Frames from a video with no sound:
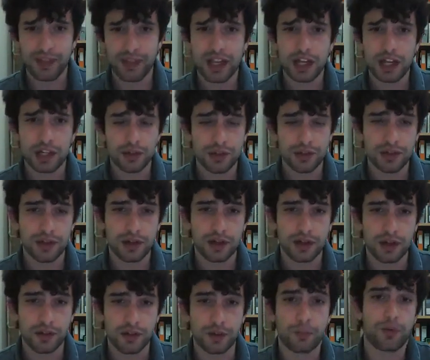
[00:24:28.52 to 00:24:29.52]
They include
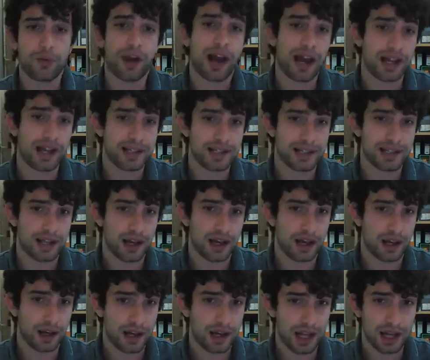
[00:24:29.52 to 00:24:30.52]
the bride's
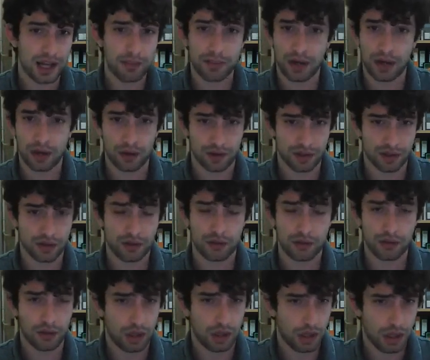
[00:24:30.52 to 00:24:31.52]
name, but
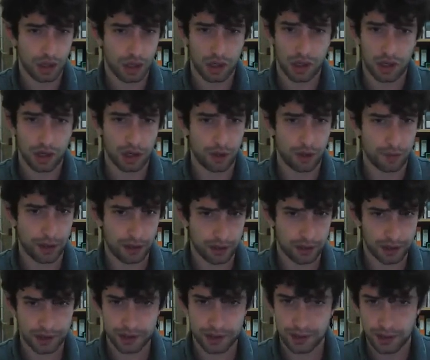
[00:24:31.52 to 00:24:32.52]
also her
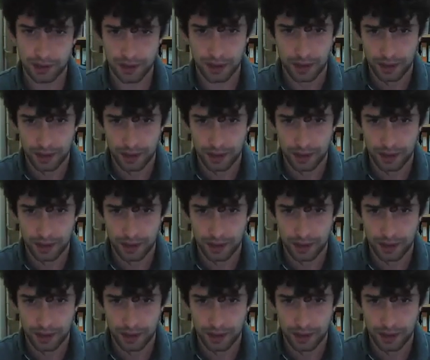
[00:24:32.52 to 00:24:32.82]
parents'